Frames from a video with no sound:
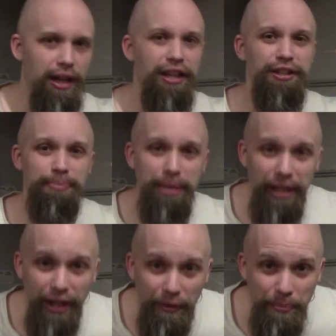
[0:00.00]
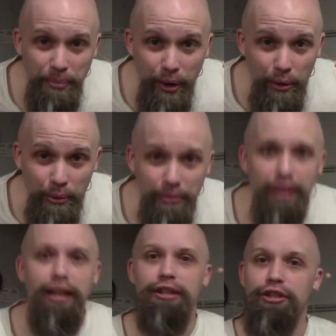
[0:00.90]
Speaking of pro,
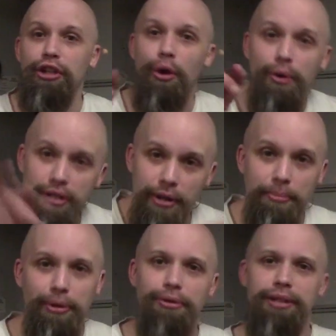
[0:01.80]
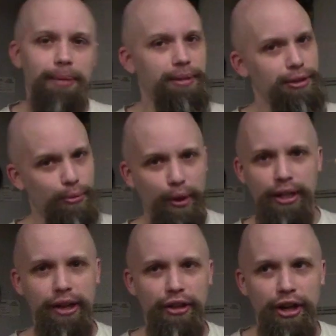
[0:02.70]
let's go into the pros. I'm not
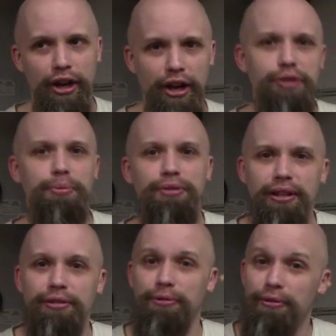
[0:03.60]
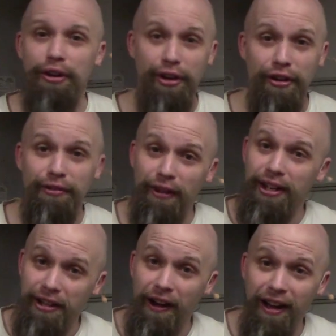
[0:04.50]
dwelling on the cons, mostly because it's very hard to
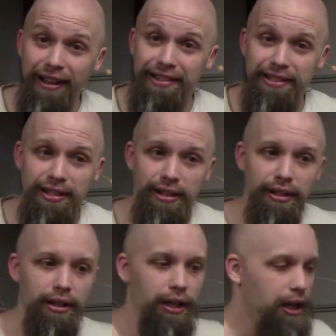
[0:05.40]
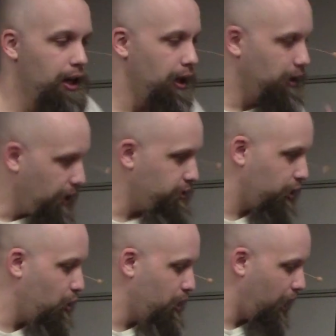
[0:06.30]
find cons. Let's
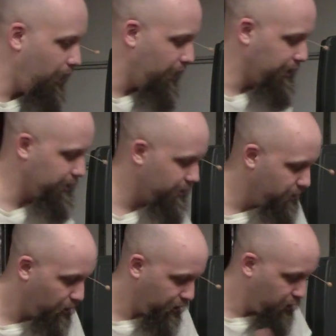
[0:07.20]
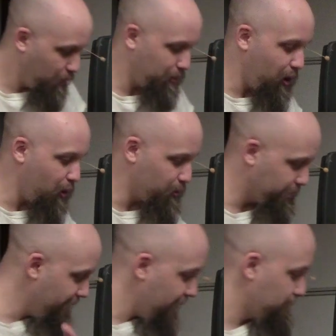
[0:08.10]
go let's go
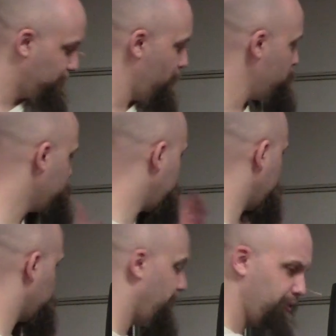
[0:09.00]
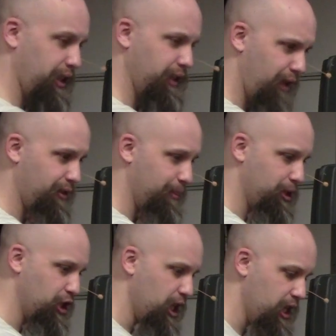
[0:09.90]
pros. Yes, pros about this lovely, lovely
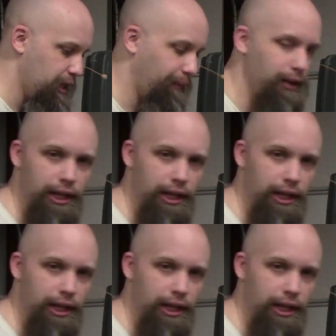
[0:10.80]
machine.